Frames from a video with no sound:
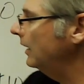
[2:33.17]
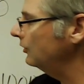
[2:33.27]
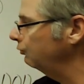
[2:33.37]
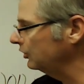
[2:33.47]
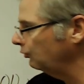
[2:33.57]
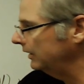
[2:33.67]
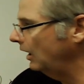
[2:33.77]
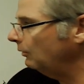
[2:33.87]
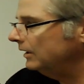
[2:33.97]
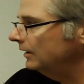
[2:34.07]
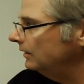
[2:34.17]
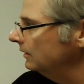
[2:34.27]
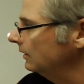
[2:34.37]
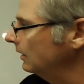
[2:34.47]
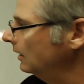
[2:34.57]
which we know we did,
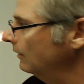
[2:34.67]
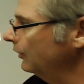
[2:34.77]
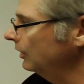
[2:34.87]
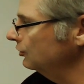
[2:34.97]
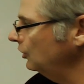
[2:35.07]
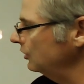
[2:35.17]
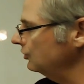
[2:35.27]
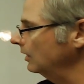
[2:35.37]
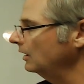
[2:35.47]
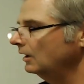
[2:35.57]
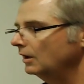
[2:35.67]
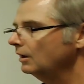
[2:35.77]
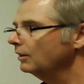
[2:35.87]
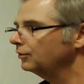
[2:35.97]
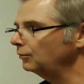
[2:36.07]
they're going to charge a
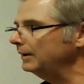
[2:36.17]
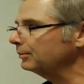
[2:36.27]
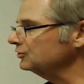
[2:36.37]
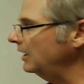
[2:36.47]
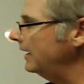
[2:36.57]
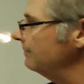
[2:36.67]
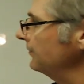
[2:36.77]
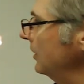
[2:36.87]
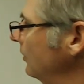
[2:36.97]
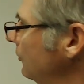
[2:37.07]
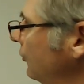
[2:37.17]
3%. So